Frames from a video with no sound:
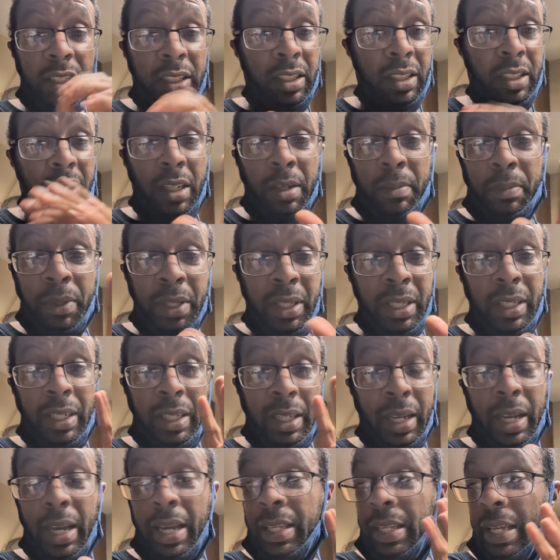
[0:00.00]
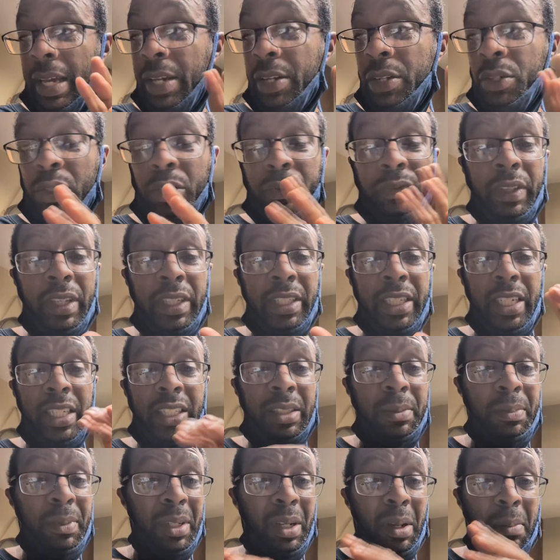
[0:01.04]
something. I don't know if they
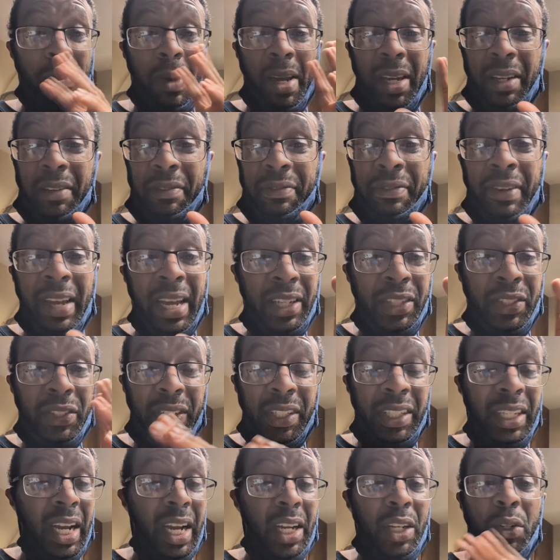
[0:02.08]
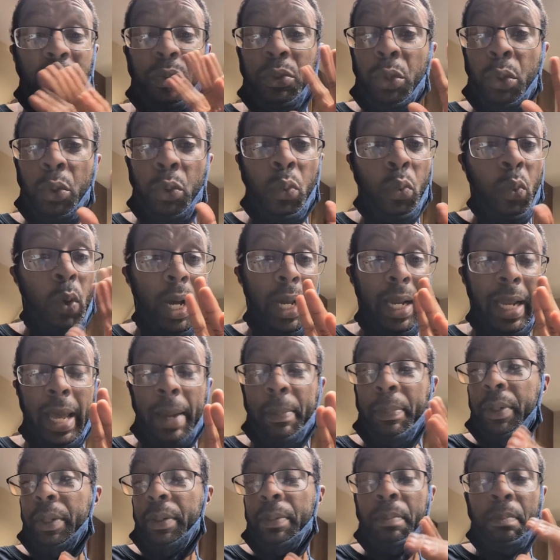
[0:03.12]
changed something in manufacturing. I don't know what
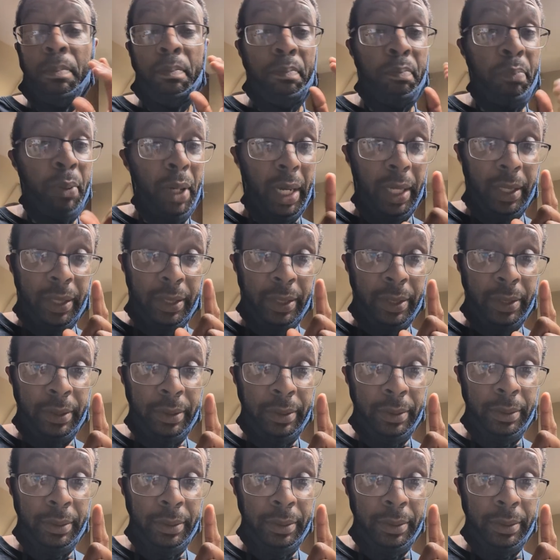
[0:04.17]
happened. But